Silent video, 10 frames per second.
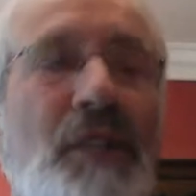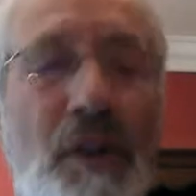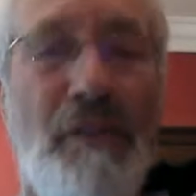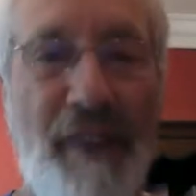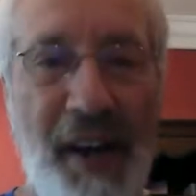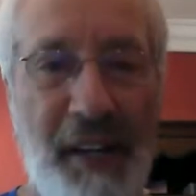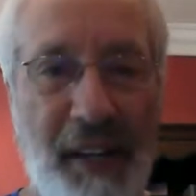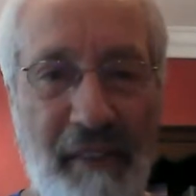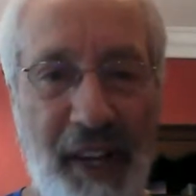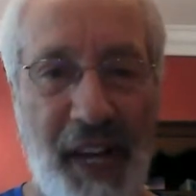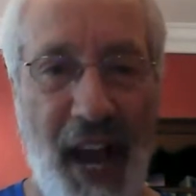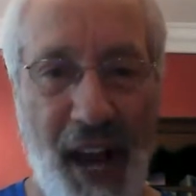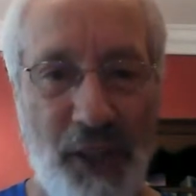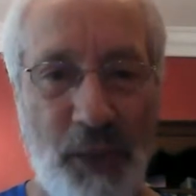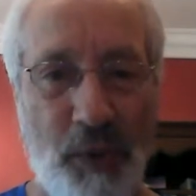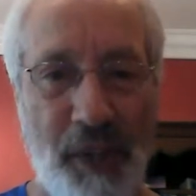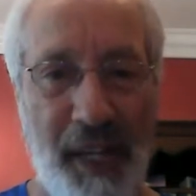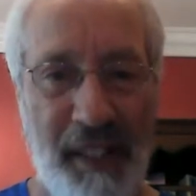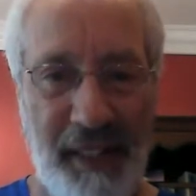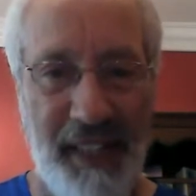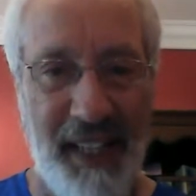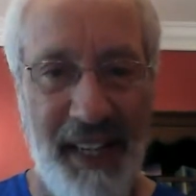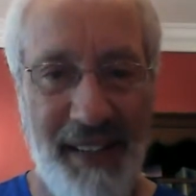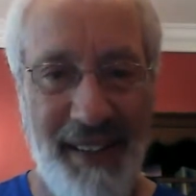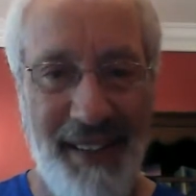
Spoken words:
finding of any actual entity